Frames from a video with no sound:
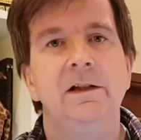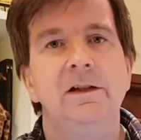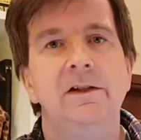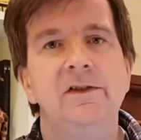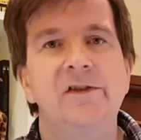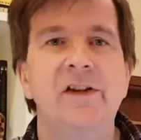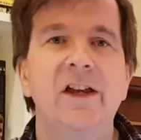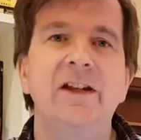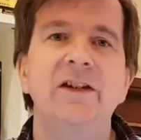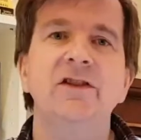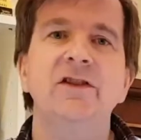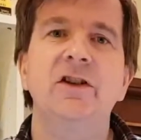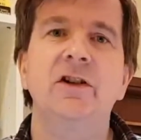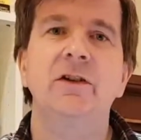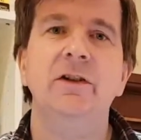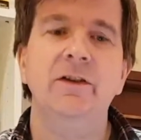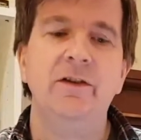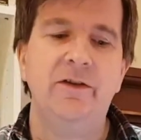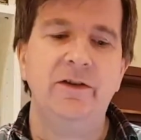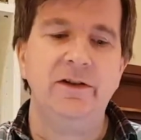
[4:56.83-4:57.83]
2
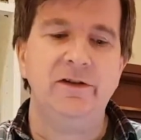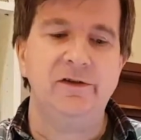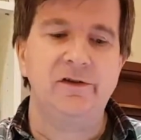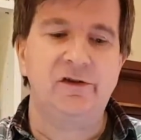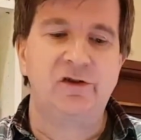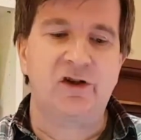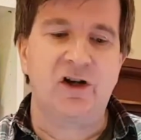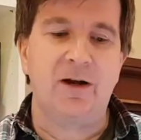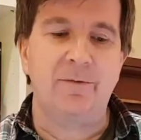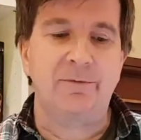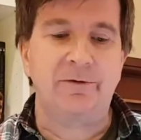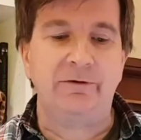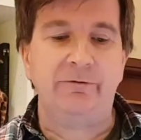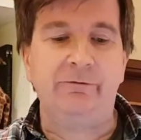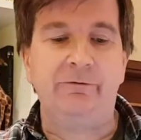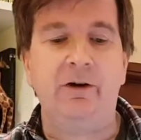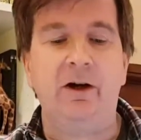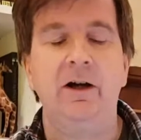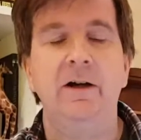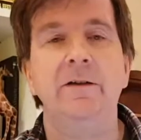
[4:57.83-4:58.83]
Corinthians chapter
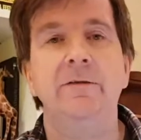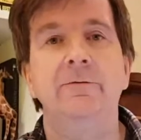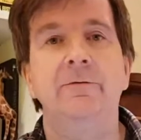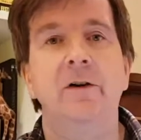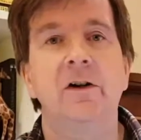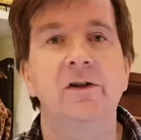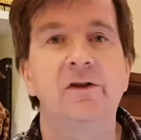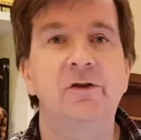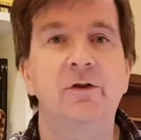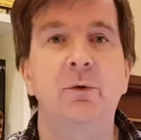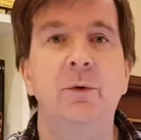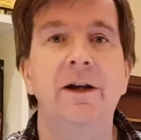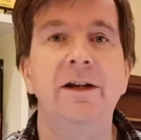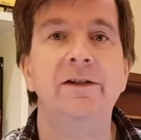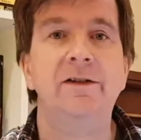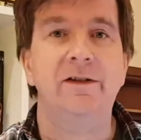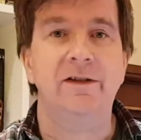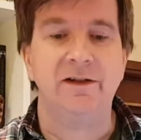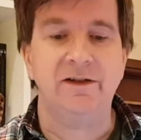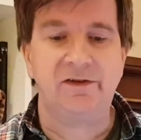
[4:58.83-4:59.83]
5, verse
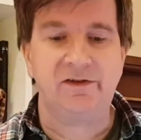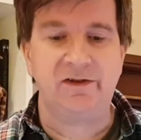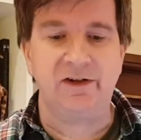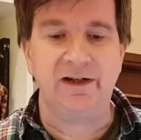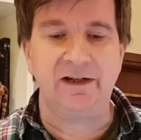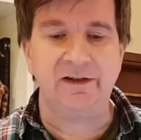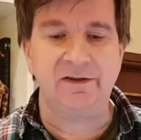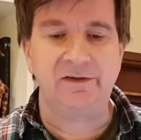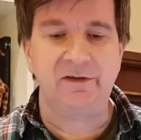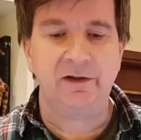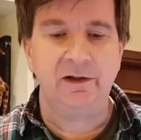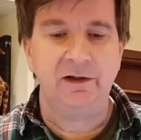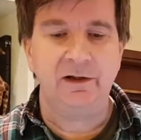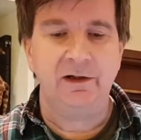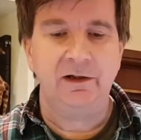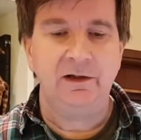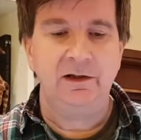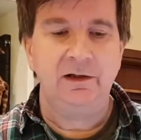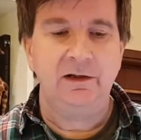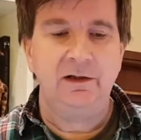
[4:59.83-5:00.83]
20 says,
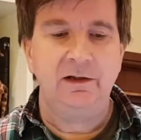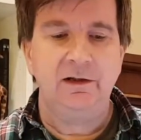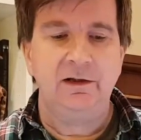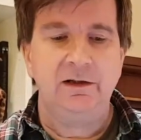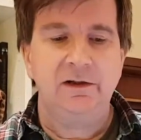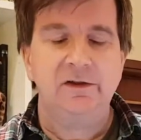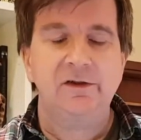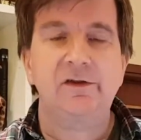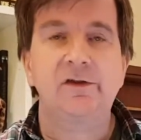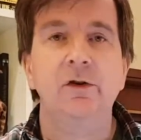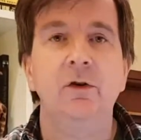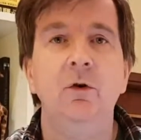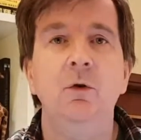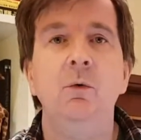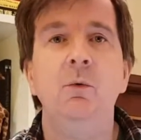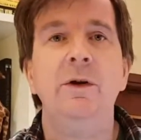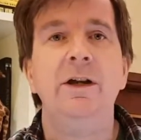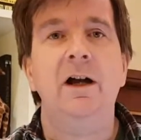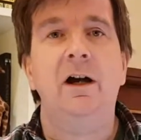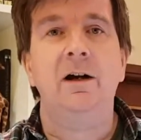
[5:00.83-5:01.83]
So
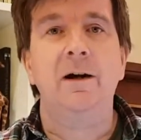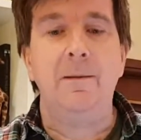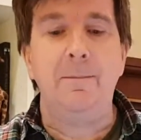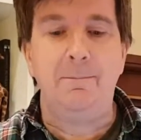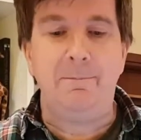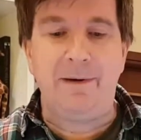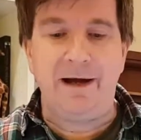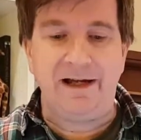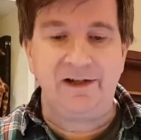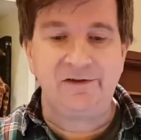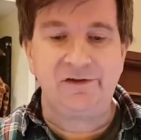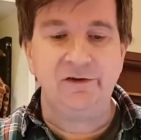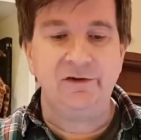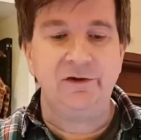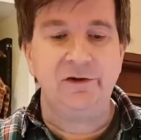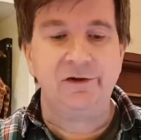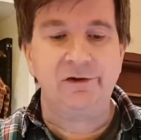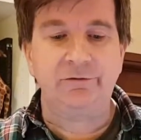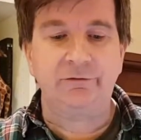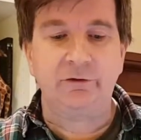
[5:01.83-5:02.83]
we are
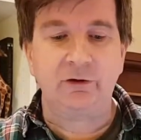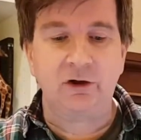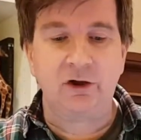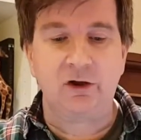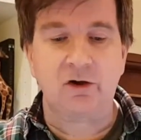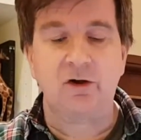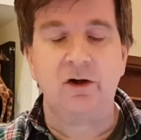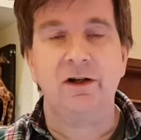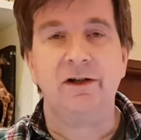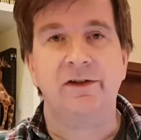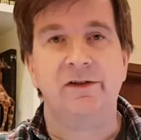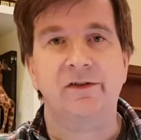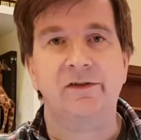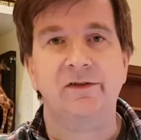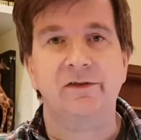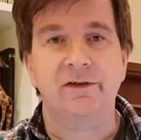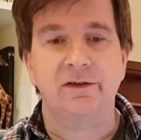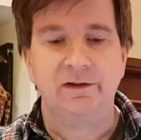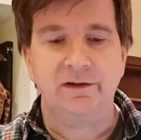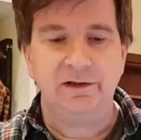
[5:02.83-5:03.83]
ambassadors for
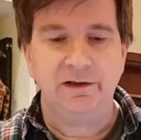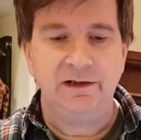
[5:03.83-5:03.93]
Christ,